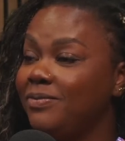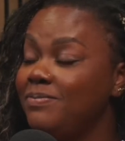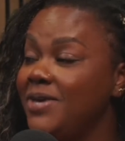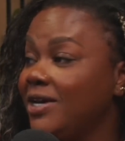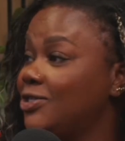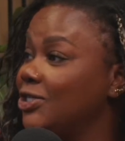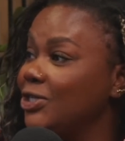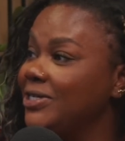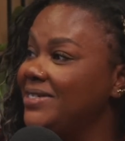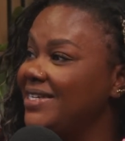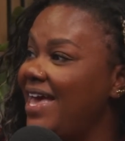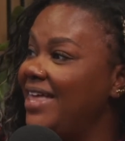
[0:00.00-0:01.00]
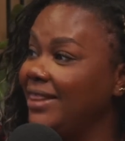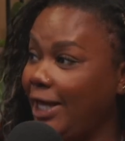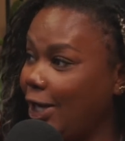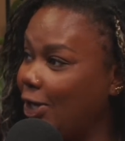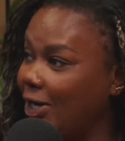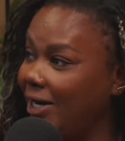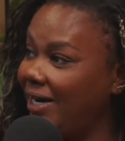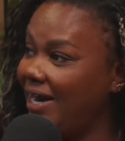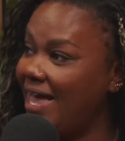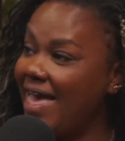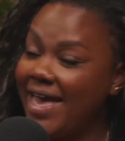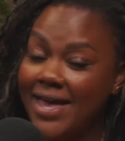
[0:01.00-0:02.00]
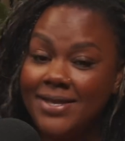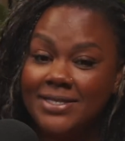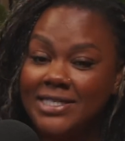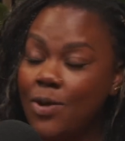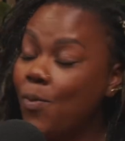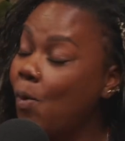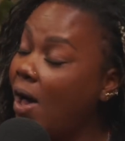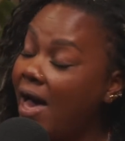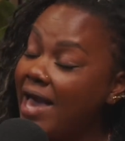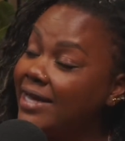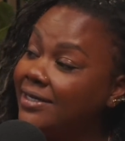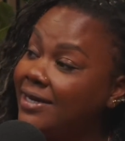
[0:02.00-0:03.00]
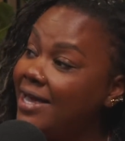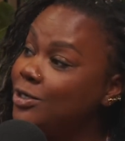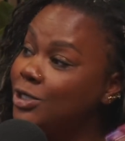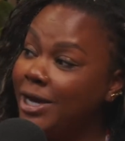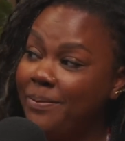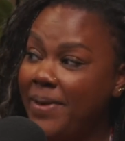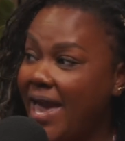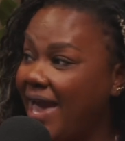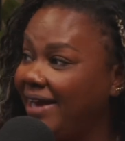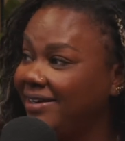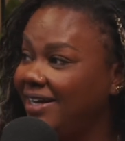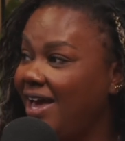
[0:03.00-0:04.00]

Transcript: mixers and liquor and some wine and champagne.